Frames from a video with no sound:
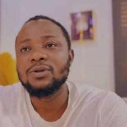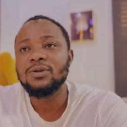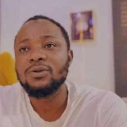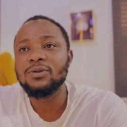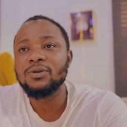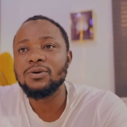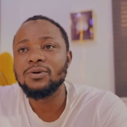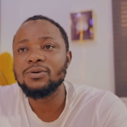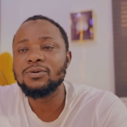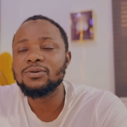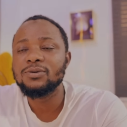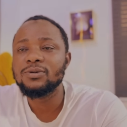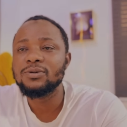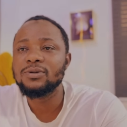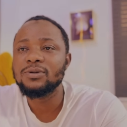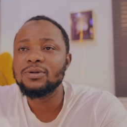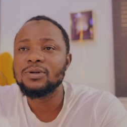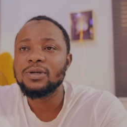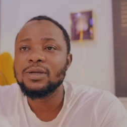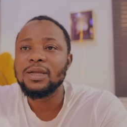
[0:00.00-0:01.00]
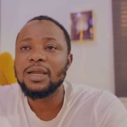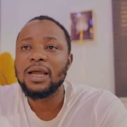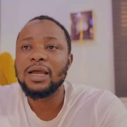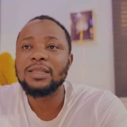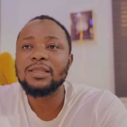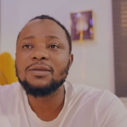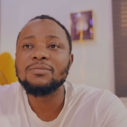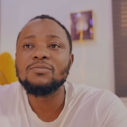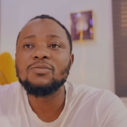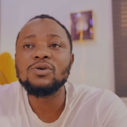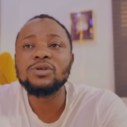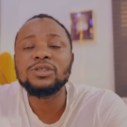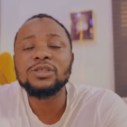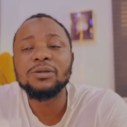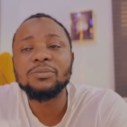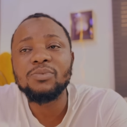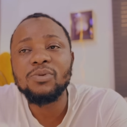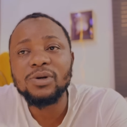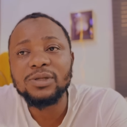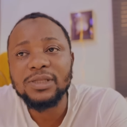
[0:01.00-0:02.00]
You know, and the most
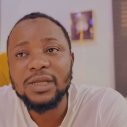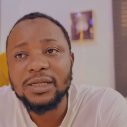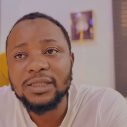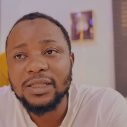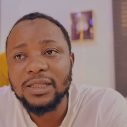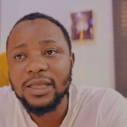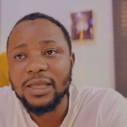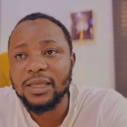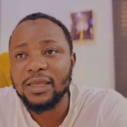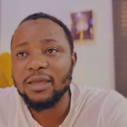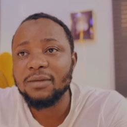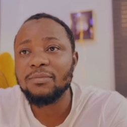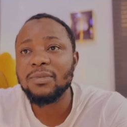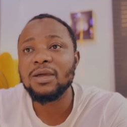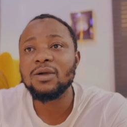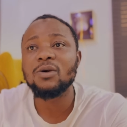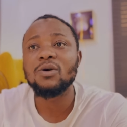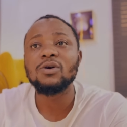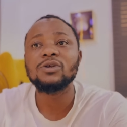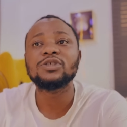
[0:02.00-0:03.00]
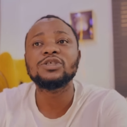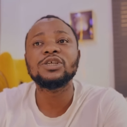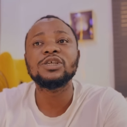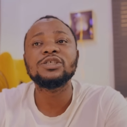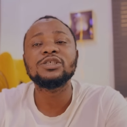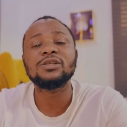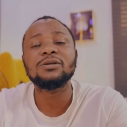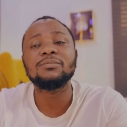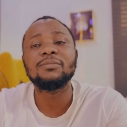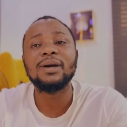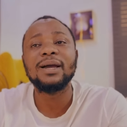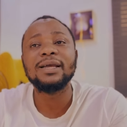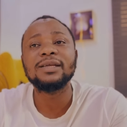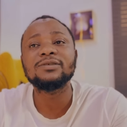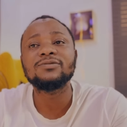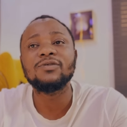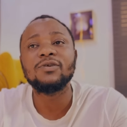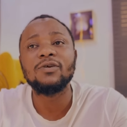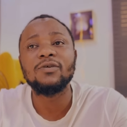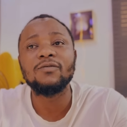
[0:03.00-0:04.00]
importantly again, may God change the
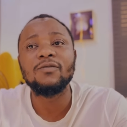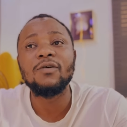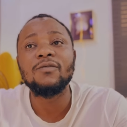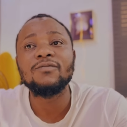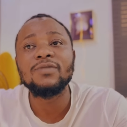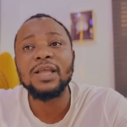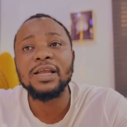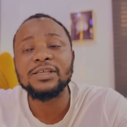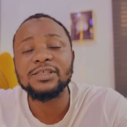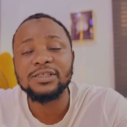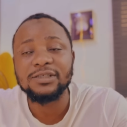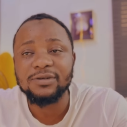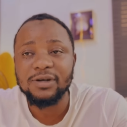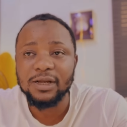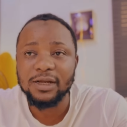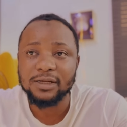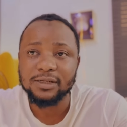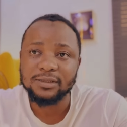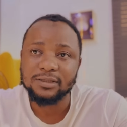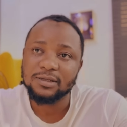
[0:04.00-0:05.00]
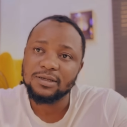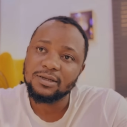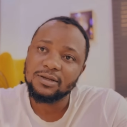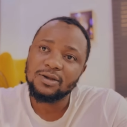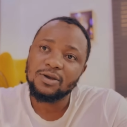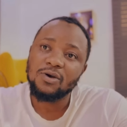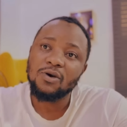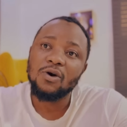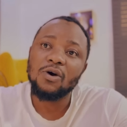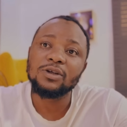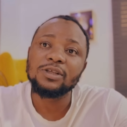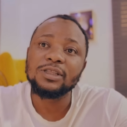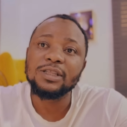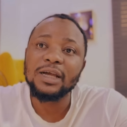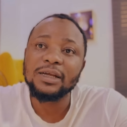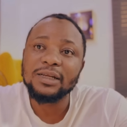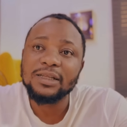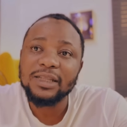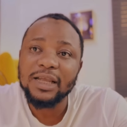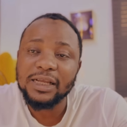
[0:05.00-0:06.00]
minds for of Nigerians,
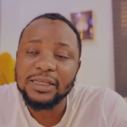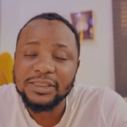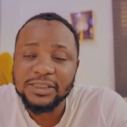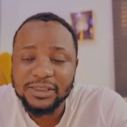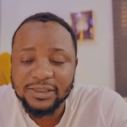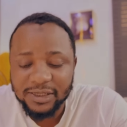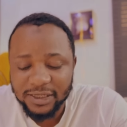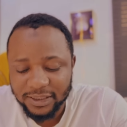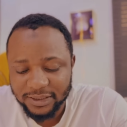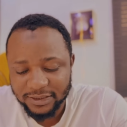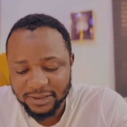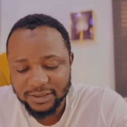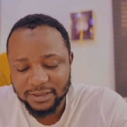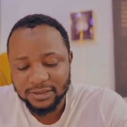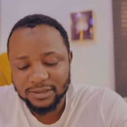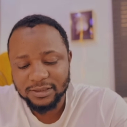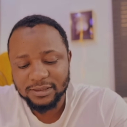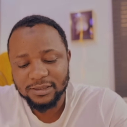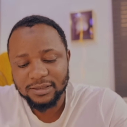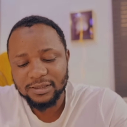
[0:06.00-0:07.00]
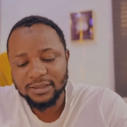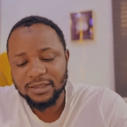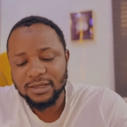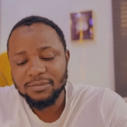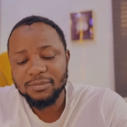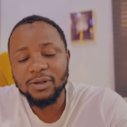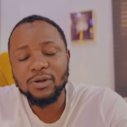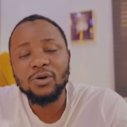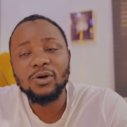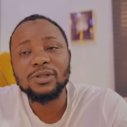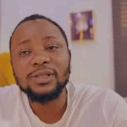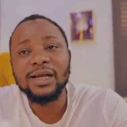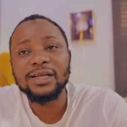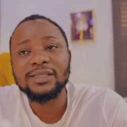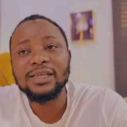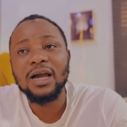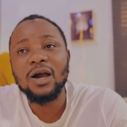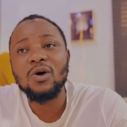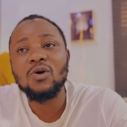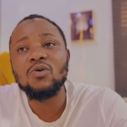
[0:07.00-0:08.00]
ordinary Nigerians, because now
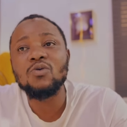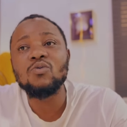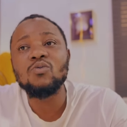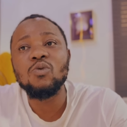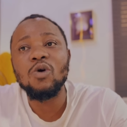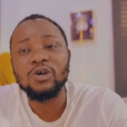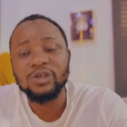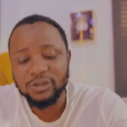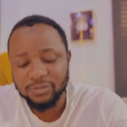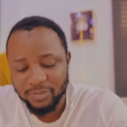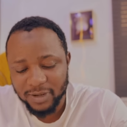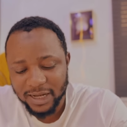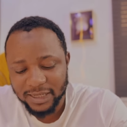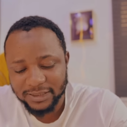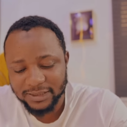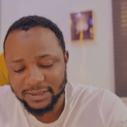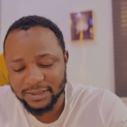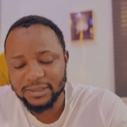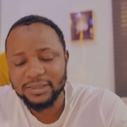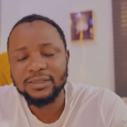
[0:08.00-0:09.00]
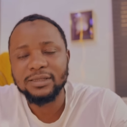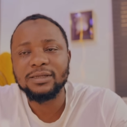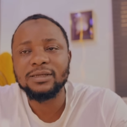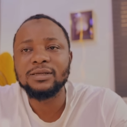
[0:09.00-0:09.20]
their own worst pass.